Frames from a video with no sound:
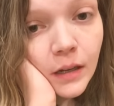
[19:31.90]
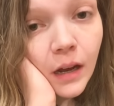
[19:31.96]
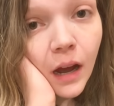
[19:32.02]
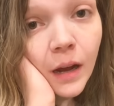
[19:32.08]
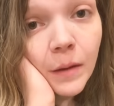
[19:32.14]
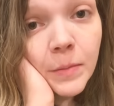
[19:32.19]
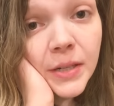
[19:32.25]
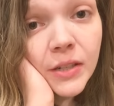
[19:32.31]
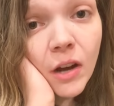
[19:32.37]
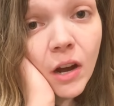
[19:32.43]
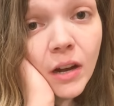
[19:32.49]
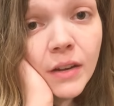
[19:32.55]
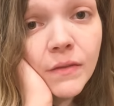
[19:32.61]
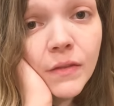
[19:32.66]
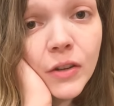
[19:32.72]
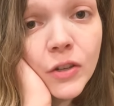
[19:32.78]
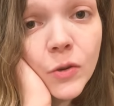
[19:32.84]
I've been
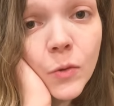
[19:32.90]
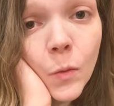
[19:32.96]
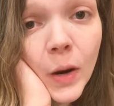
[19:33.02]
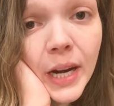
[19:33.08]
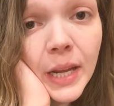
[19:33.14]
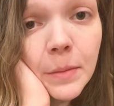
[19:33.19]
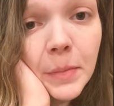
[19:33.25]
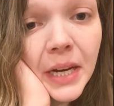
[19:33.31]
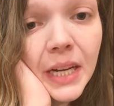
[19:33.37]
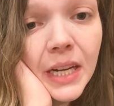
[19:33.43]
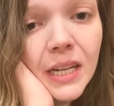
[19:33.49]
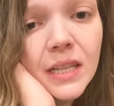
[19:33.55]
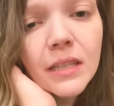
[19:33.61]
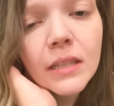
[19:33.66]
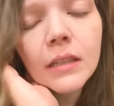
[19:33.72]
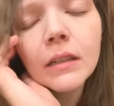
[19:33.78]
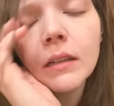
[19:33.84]
talking for 20
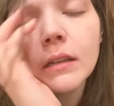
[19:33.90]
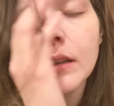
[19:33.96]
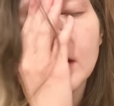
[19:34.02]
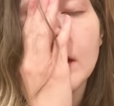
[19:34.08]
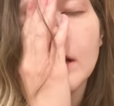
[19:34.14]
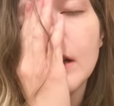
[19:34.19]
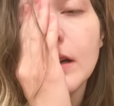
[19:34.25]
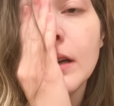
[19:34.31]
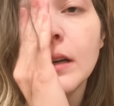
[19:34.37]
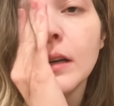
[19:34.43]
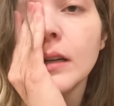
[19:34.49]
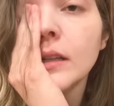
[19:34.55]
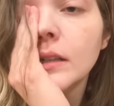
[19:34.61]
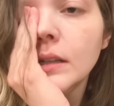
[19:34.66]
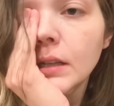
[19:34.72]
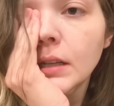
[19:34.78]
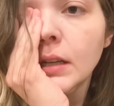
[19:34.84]
minutes.
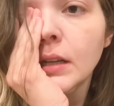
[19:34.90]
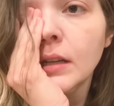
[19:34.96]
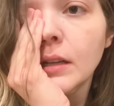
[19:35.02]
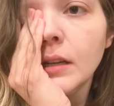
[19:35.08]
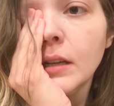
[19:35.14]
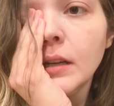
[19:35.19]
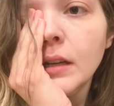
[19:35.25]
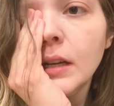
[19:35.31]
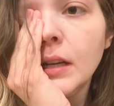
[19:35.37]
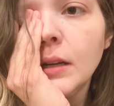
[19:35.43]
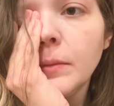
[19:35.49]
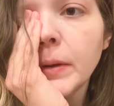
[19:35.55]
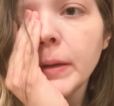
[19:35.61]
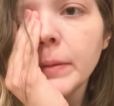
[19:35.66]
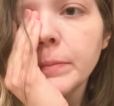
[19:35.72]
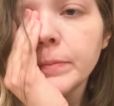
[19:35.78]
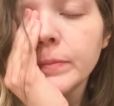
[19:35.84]
Ugh.
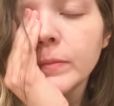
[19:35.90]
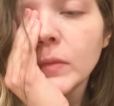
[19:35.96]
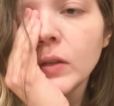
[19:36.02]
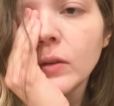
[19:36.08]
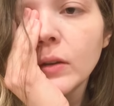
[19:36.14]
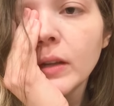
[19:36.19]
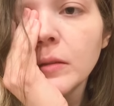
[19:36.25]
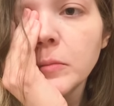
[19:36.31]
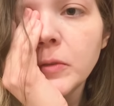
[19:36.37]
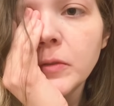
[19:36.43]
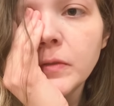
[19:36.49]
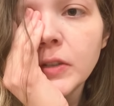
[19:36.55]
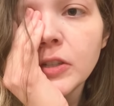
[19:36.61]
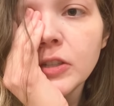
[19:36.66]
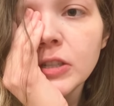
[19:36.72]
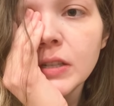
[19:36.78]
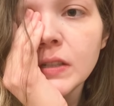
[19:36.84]
Anyway, okay, let me
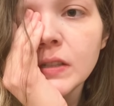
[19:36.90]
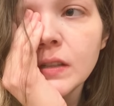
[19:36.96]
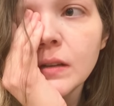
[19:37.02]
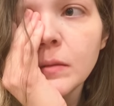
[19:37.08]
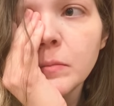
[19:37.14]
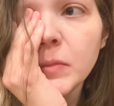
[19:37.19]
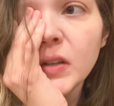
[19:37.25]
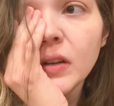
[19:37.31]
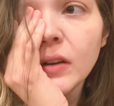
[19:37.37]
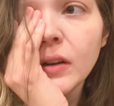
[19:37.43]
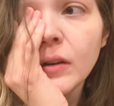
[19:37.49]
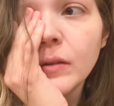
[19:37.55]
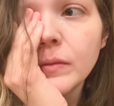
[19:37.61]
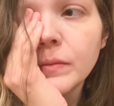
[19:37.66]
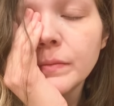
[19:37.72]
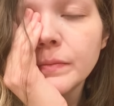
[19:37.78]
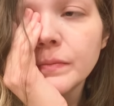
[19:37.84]
finish this then. I'm gonna
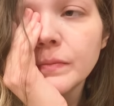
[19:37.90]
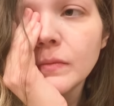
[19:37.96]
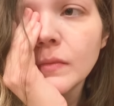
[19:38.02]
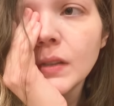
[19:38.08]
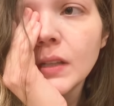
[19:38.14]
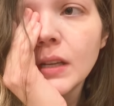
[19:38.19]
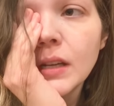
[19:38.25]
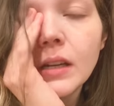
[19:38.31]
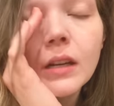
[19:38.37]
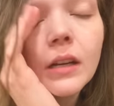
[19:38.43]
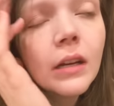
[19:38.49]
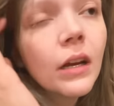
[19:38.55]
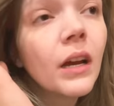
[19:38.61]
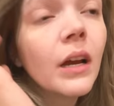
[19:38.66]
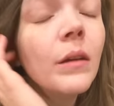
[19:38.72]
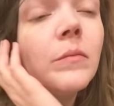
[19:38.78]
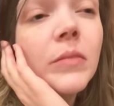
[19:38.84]
go.
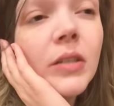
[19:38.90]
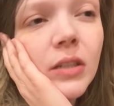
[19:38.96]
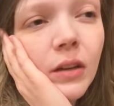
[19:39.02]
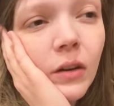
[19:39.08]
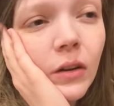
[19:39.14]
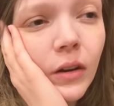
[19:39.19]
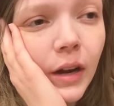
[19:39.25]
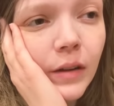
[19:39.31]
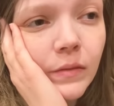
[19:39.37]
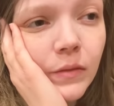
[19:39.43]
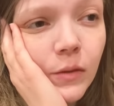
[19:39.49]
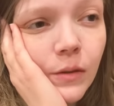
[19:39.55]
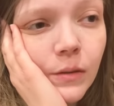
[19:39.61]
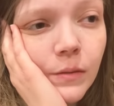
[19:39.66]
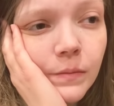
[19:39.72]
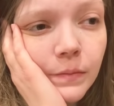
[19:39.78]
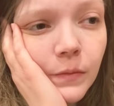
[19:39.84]
I'm so
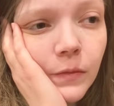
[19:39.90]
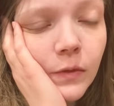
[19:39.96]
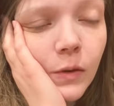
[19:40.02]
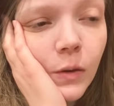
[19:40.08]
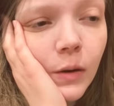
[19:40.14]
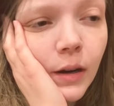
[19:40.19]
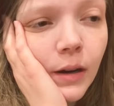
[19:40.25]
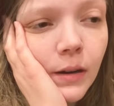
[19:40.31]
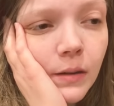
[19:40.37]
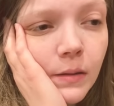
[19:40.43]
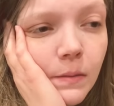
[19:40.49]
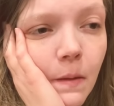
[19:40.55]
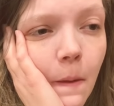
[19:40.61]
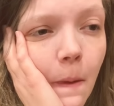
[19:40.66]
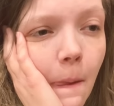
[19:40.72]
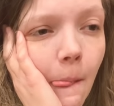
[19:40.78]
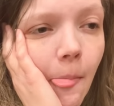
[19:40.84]
grateful for
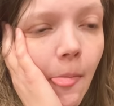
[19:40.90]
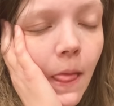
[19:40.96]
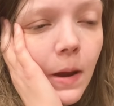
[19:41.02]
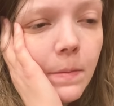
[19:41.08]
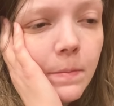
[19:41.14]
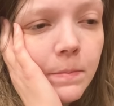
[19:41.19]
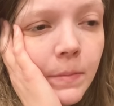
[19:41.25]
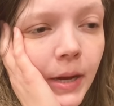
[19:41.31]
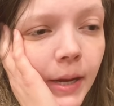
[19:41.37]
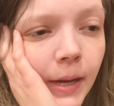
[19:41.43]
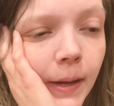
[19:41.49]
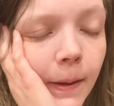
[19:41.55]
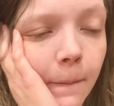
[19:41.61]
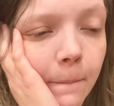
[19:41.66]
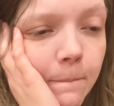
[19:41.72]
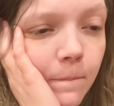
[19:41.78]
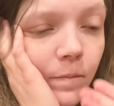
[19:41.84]

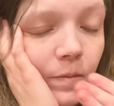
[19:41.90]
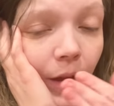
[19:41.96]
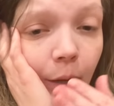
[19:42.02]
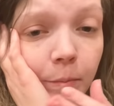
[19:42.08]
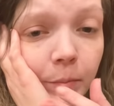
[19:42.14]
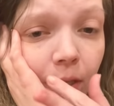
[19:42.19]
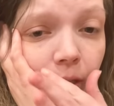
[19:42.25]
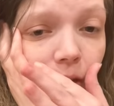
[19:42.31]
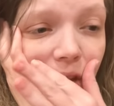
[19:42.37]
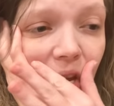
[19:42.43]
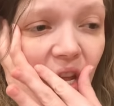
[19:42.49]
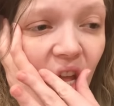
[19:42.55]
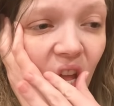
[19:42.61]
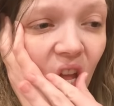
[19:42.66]
my family.